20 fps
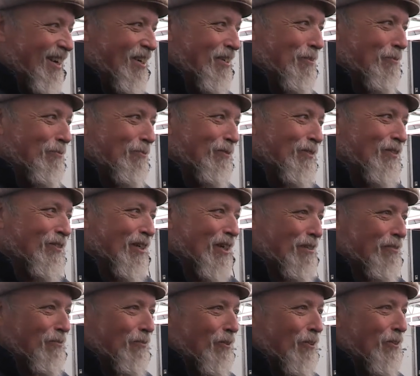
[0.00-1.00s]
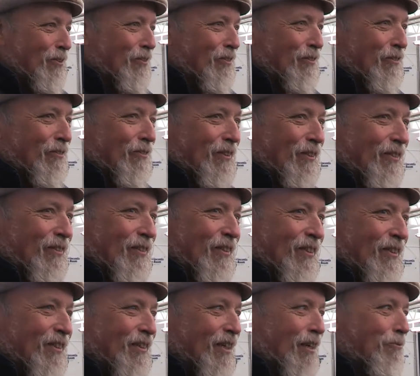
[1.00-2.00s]
hard to say in words.
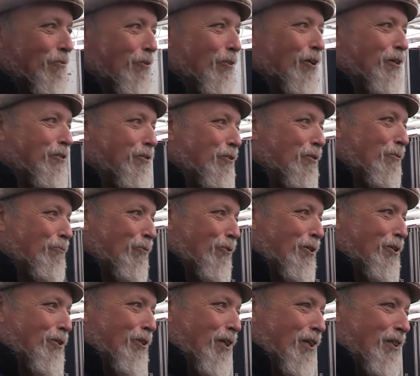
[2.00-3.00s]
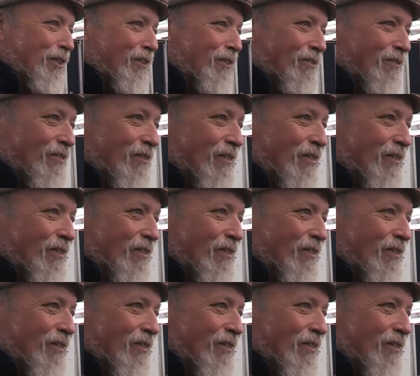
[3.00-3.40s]
I really do appreciate it.